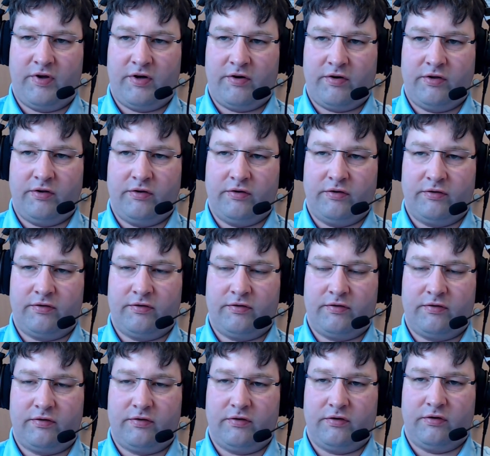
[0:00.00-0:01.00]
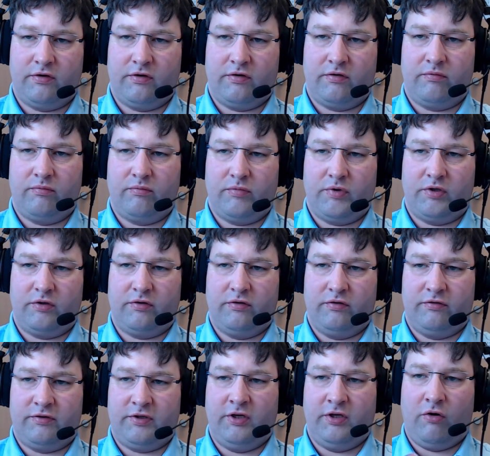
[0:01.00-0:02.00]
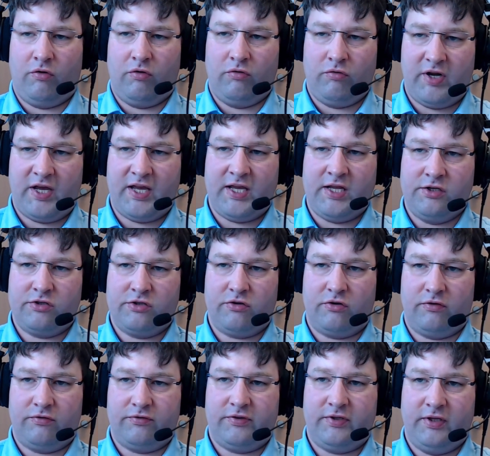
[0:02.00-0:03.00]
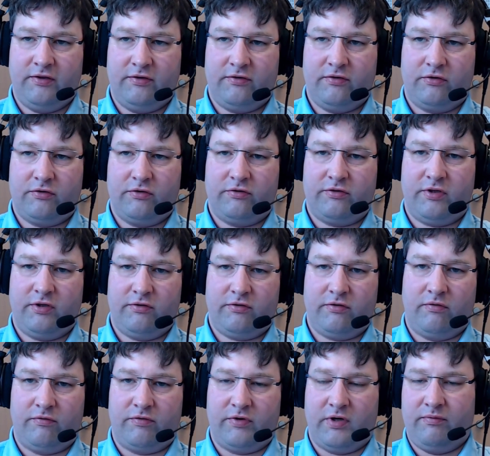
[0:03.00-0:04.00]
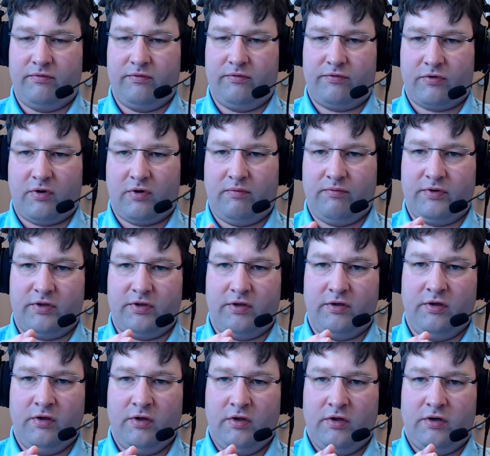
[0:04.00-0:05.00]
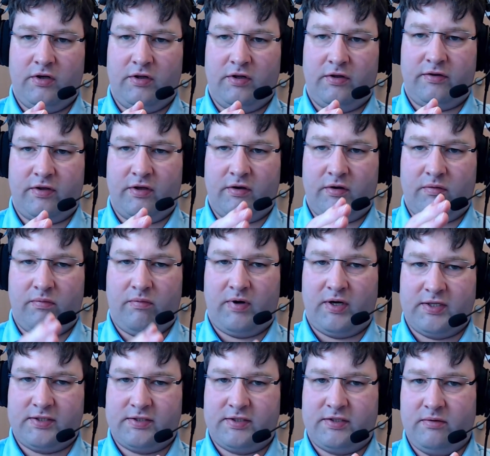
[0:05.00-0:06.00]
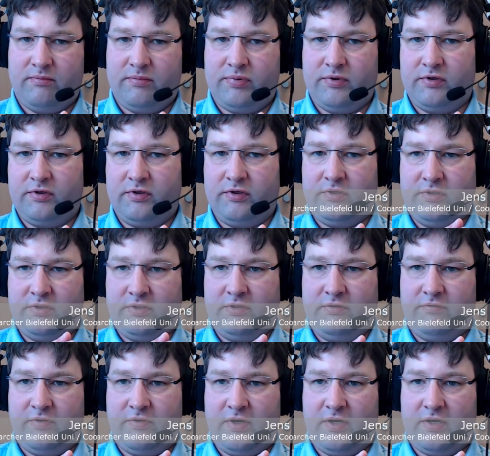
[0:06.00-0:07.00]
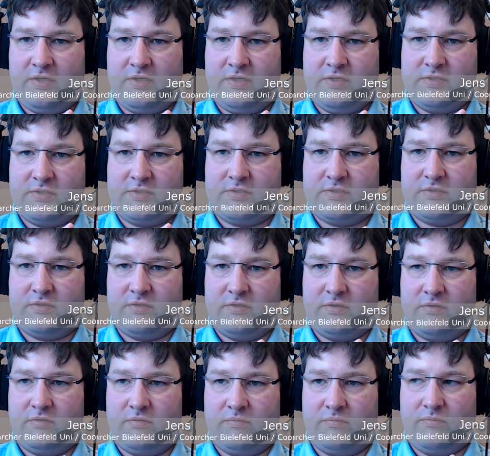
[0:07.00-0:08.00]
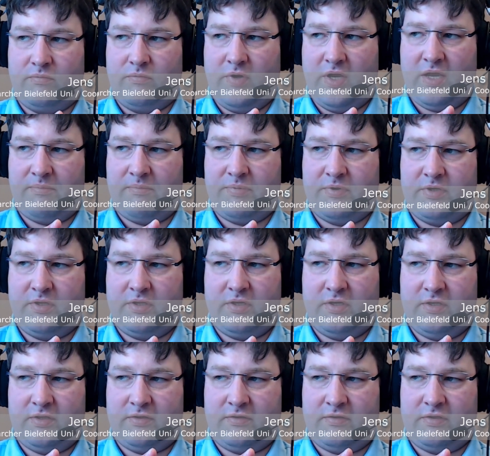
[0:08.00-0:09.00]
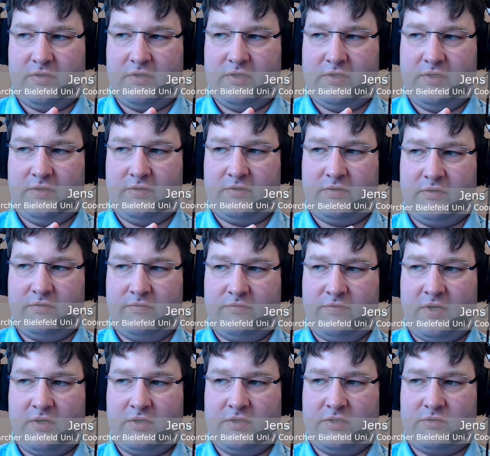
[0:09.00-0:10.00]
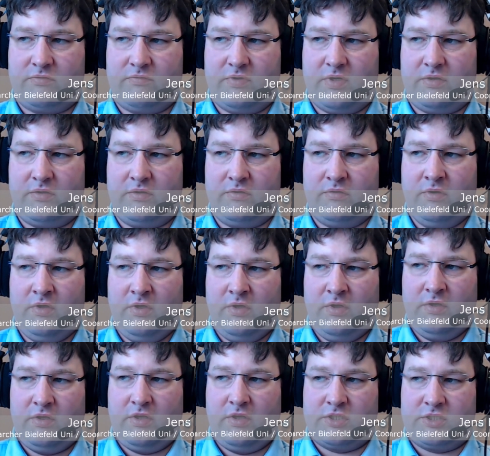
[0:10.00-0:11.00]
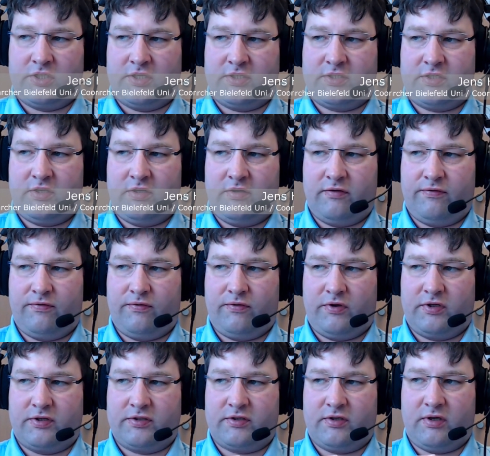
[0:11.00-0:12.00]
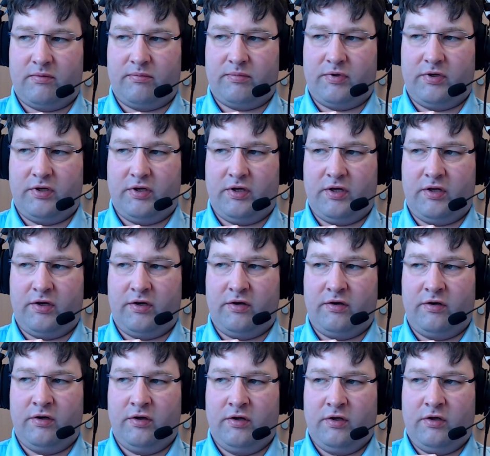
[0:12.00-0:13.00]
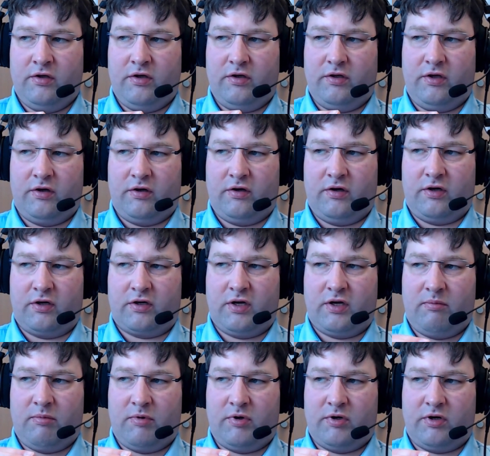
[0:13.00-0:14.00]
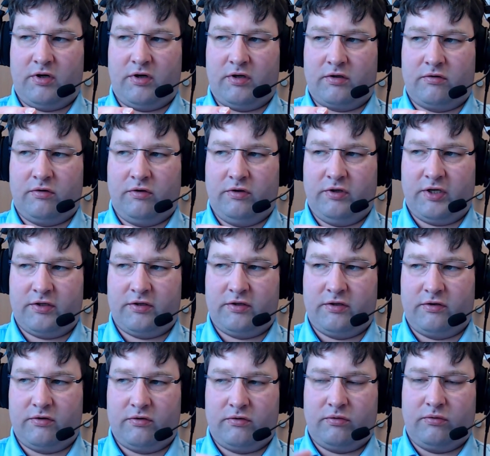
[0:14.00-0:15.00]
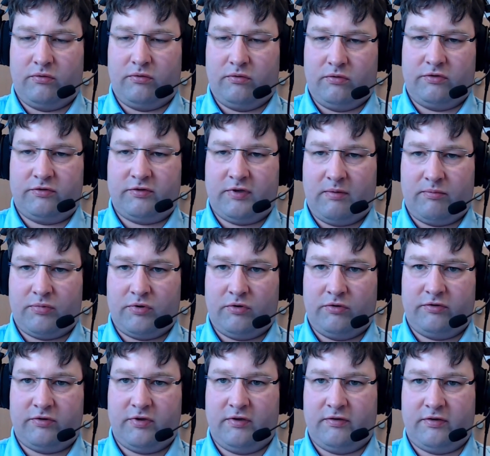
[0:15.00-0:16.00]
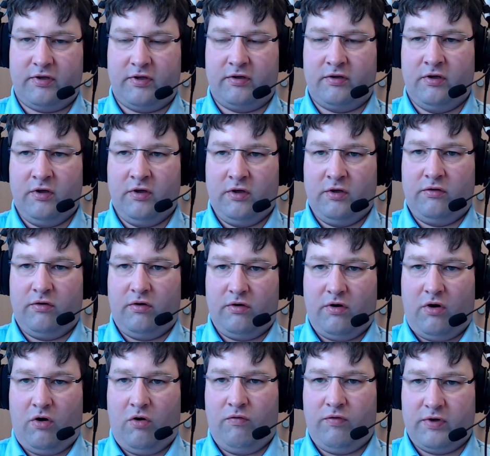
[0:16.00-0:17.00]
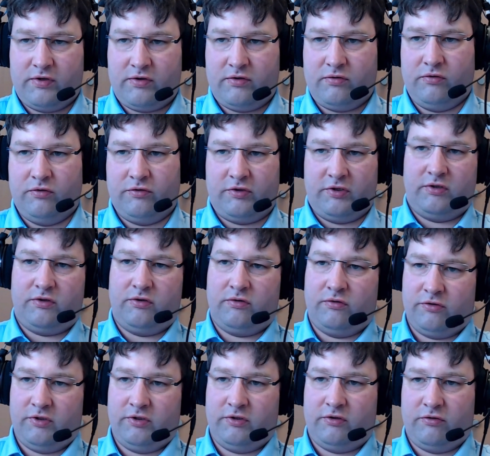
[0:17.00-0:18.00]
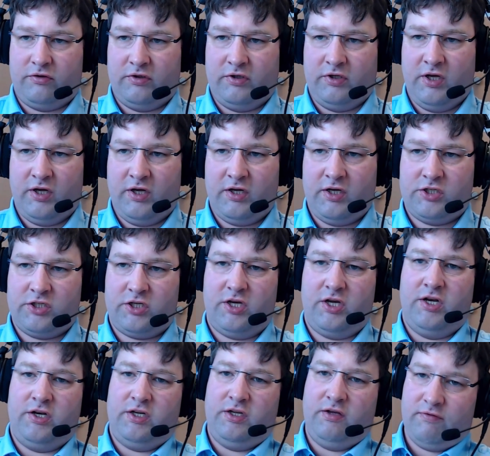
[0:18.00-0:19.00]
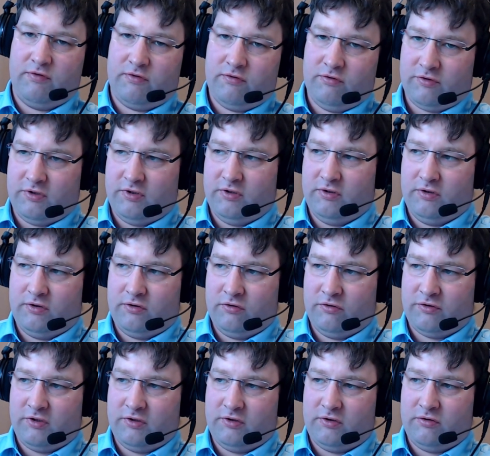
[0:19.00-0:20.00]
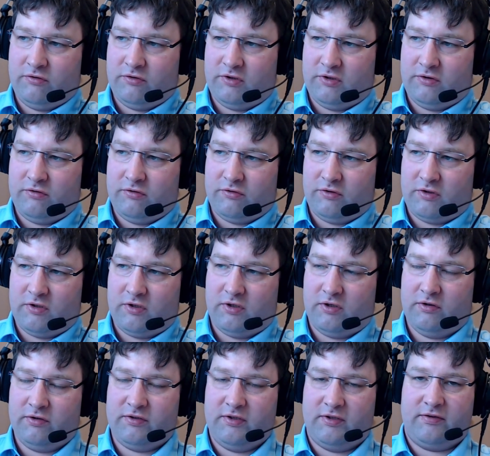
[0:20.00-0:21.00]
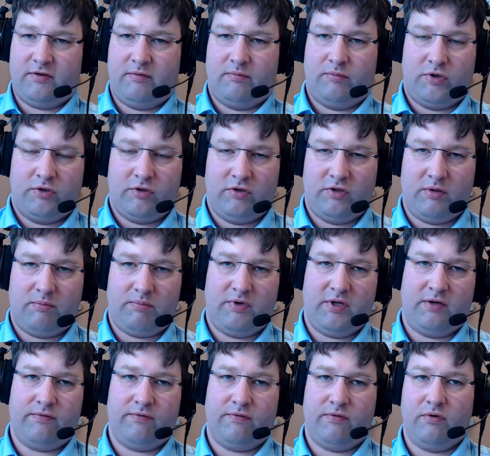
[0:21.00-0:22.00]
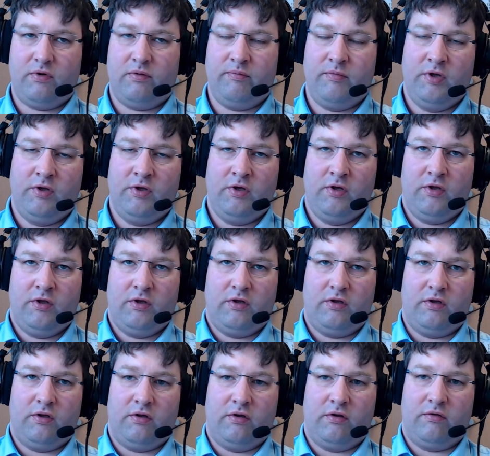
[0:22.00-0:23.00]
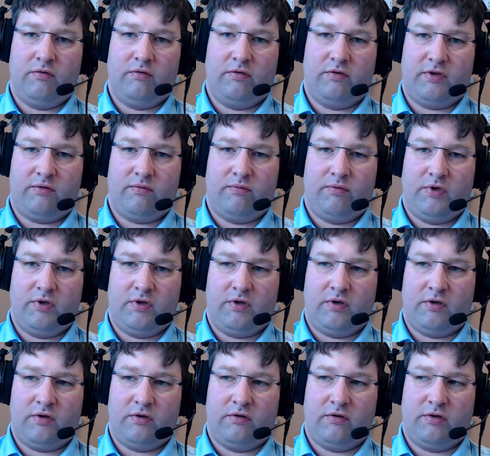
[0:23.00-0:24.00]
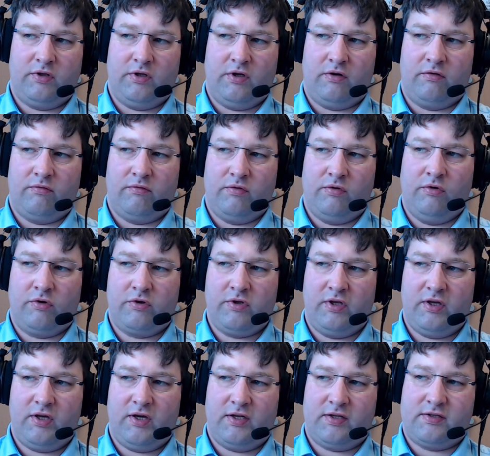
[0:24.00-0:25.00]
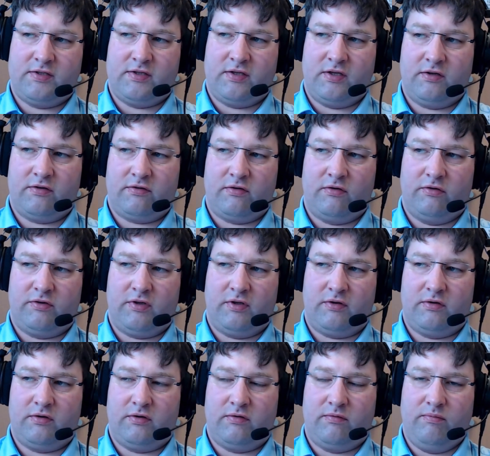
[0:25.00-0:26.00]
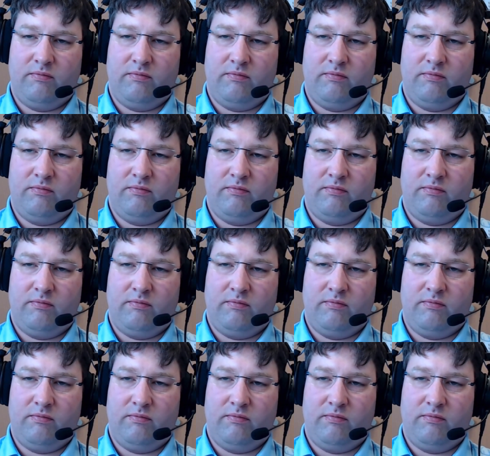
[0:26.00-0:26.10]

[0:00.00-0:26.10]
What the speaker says: various the whole range of things, so to say. So from the, let's say, quite simple device happening at the far edge, where you just have, for example, a camera connected to some processing, over to the near edge, and even to the cloud. That's a modular platform that we are looking at there, so that